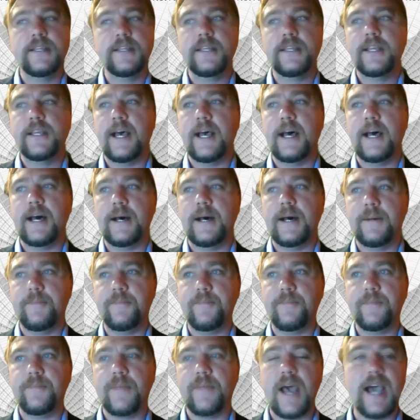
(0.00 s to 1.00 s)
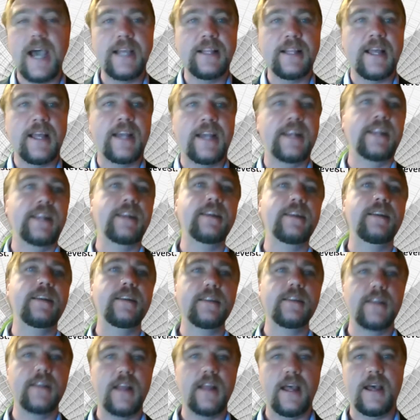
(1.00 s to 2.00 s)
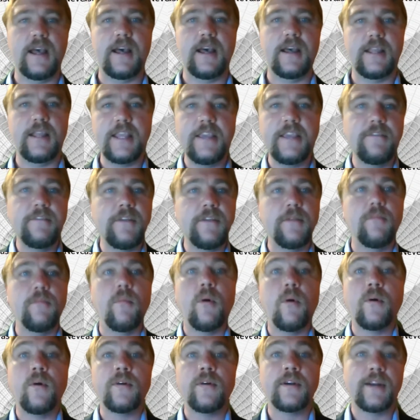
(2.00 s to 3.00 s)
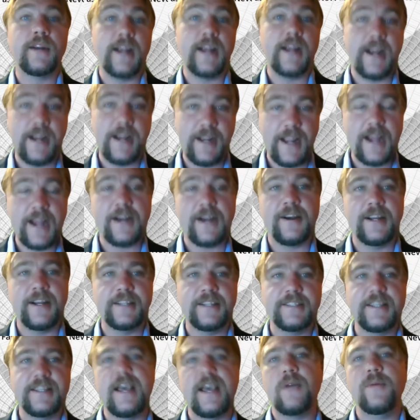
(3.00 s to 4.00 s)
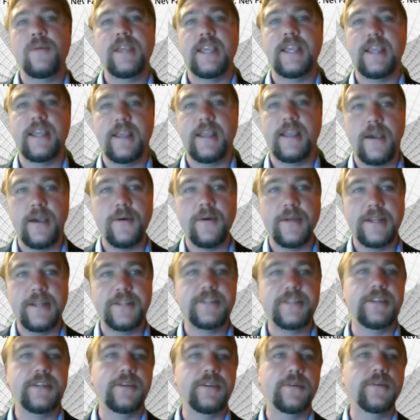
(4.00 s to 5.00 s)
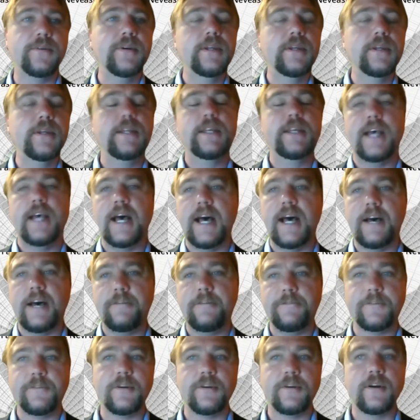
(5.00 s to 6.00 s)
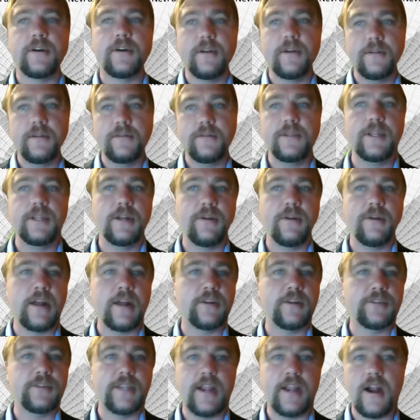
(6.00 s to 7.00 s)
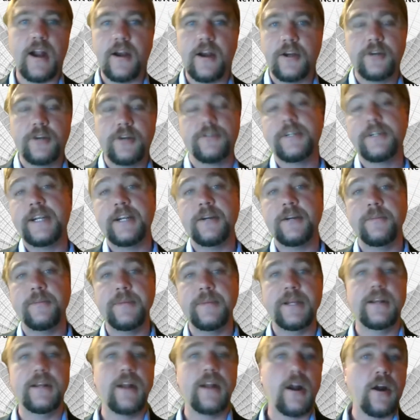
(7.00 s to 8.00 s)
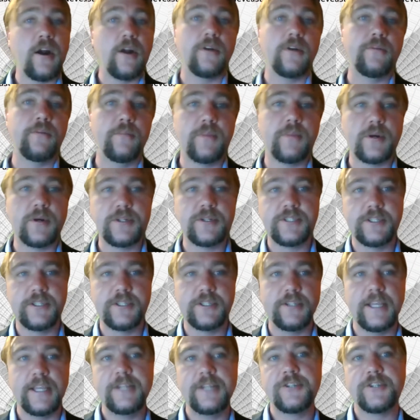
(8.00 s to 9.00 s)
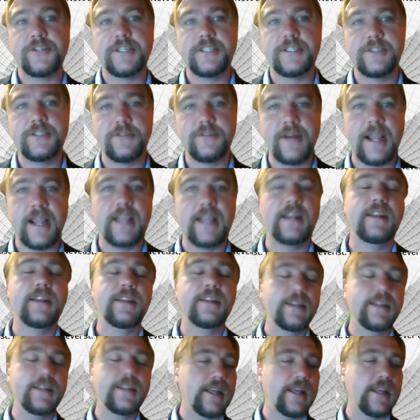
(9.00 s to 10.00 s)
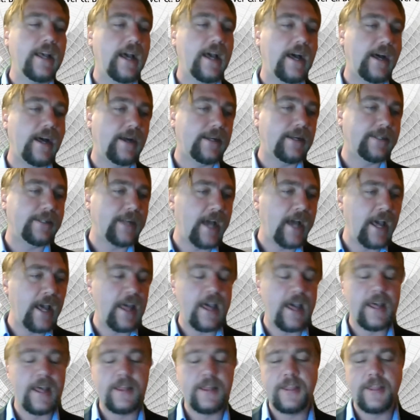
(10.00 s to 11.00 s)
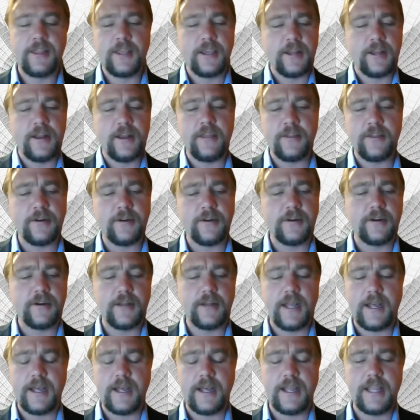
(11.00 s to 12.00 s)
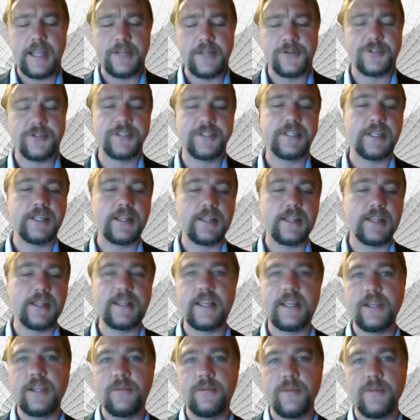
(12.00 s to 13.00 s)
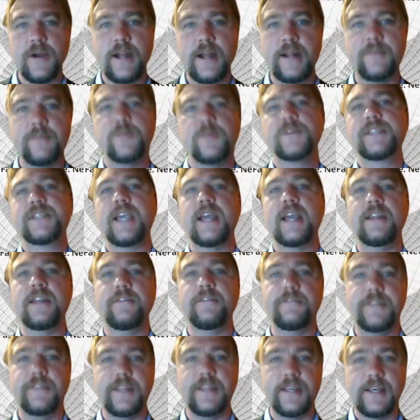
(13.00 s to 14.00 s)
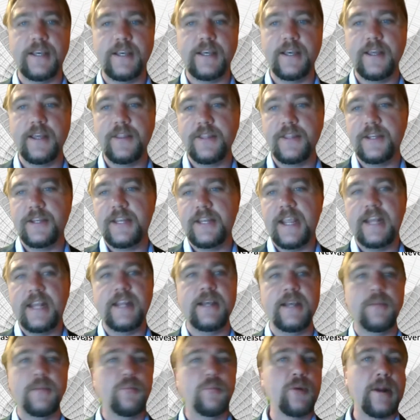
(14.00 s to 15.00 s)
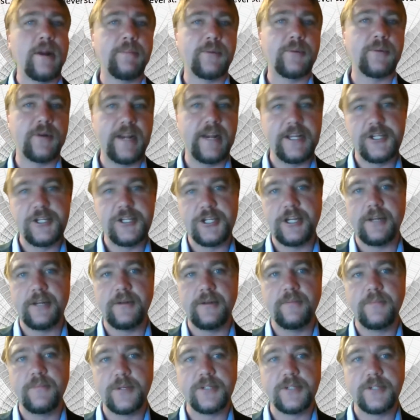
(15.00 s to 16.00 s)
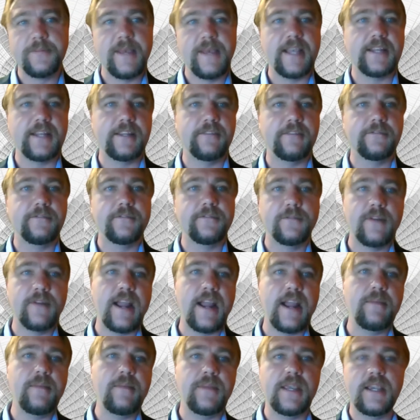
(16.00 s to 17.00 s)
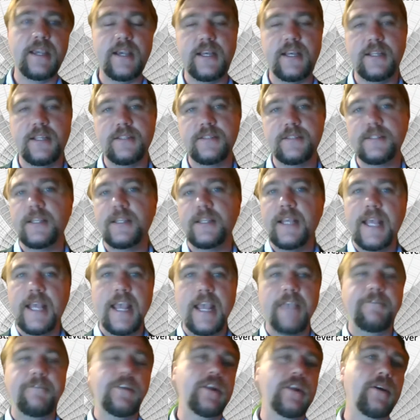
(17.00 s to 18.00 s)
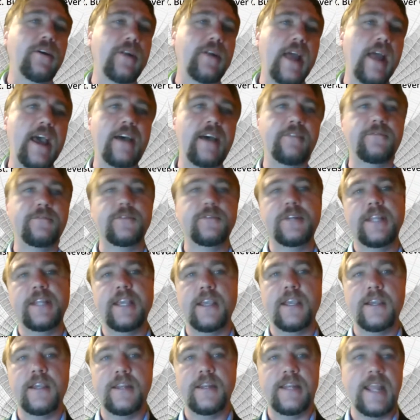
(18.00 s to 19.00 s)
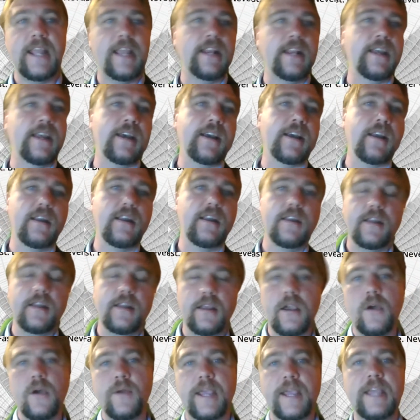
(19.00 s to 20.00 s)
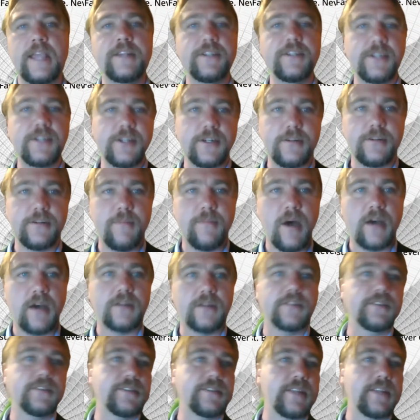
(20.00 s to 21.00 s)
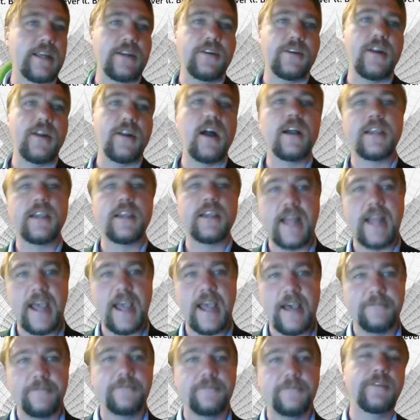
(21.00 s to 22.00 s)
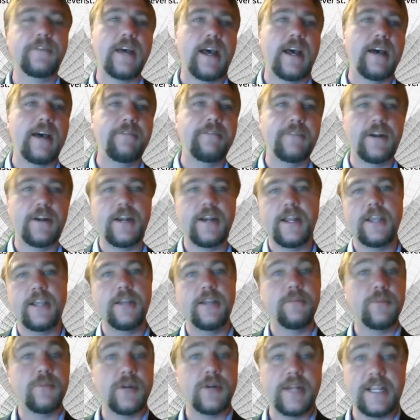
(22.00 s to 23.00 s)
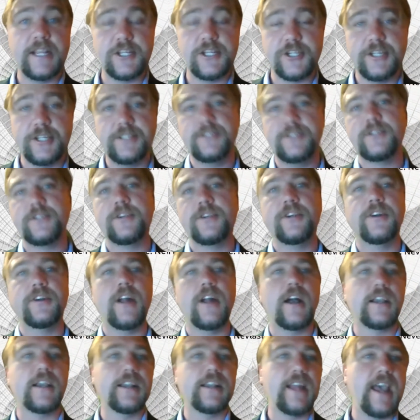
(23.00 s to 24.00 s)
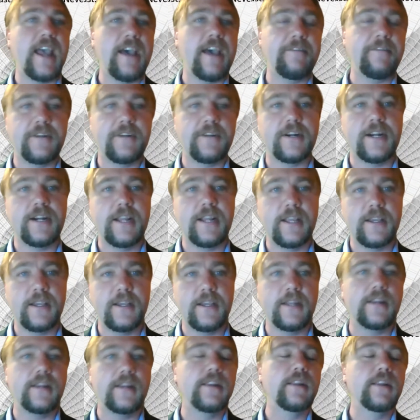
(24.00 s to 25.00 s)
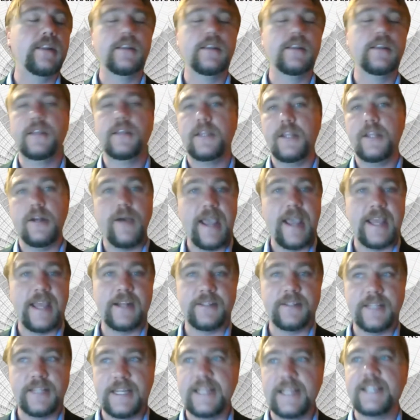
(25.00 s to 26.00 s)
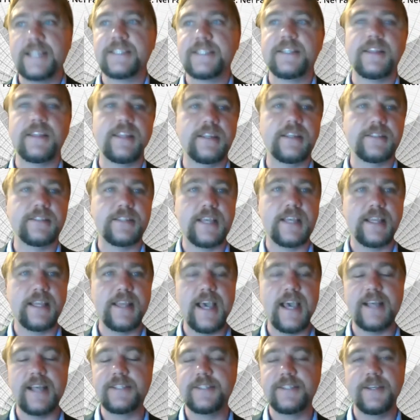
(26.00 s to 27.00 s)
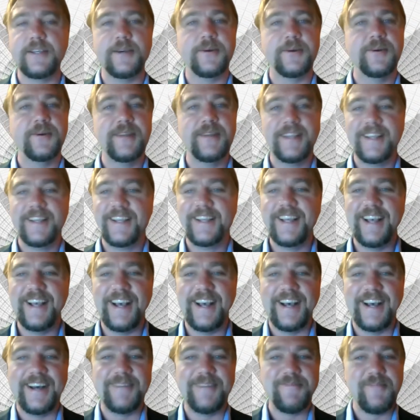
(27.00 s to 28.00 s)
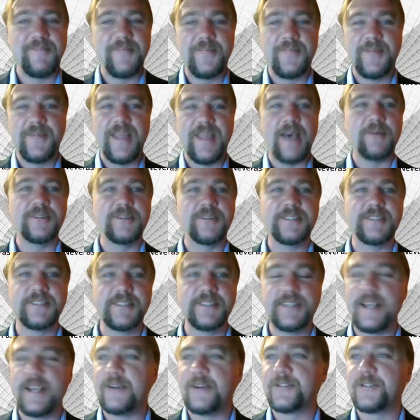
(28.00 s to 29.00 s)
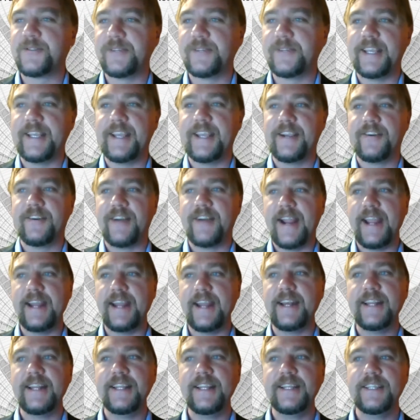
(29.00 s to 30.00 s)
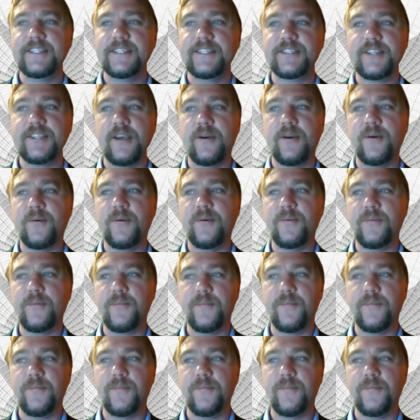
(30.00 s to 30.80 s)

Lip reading: highlighted even more areas that we can go into for not only our career but our own personal interests, right? I think another interesting thing that you brought up was kind of the data preparation perspective, right? Because if you don't have really good data going into your models, then you're not going to have very good predictions, or you're not going to have very good analytics and things like that. So that was really great. So